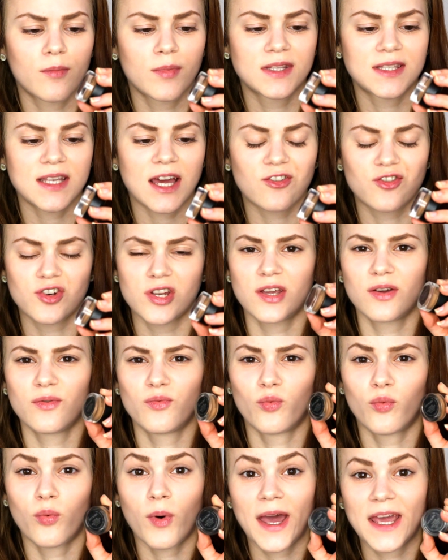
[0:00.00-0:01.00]
It's
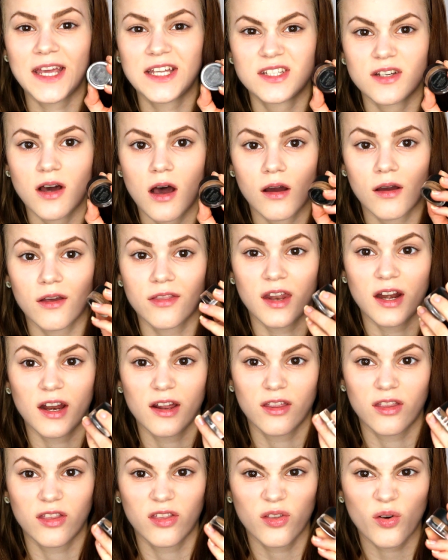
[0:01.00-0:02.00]
actually way darker than
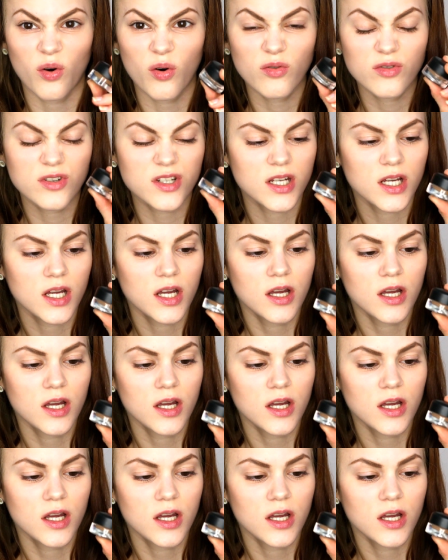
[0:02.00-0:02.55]
I thought.